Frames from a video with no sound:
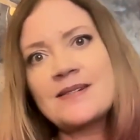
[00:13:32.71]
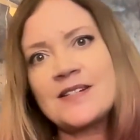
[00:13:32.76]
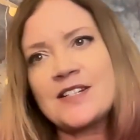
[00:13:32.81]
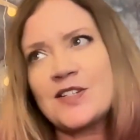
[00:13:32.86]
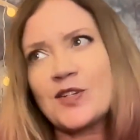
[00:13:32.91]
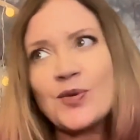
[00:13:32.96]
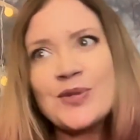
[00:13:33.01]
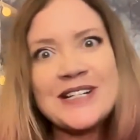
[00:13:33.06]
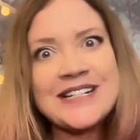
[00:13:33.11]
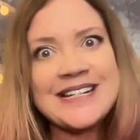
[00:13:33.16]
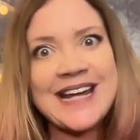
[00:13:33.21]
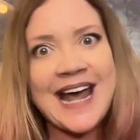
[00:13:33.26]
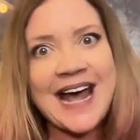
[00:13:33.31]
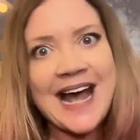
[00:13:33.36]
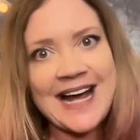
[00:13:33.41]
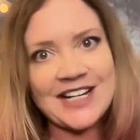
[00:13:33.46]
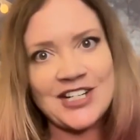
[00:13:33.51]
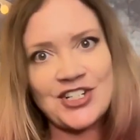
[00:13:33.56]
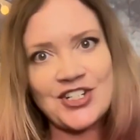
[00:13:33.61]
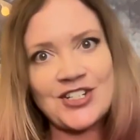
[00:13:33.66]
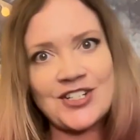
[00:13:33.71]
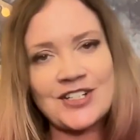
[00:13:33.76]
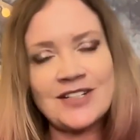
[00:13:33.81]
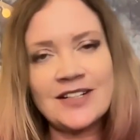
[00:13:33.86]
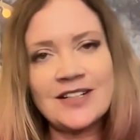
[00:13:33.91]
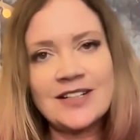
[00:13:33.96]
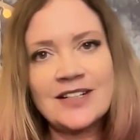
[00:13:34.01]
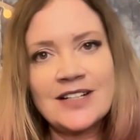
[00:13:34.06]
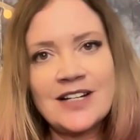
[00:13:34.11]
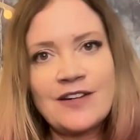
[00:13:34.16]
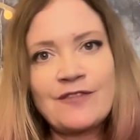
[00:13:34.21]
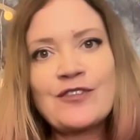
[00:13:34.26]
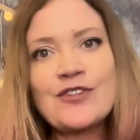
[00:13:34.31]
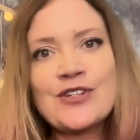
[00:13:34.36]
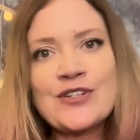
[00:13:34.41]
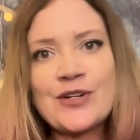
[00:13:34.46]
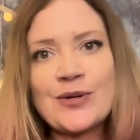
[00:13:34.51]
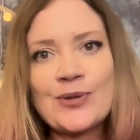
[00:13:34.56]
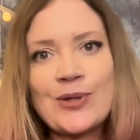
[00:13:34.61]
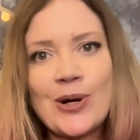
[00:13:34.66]
so detached for
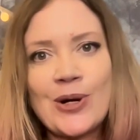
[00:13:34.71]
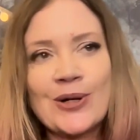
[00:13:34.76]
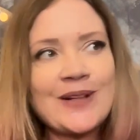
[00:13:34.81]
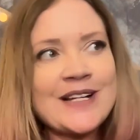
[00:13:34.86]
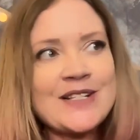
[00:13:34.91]
so long.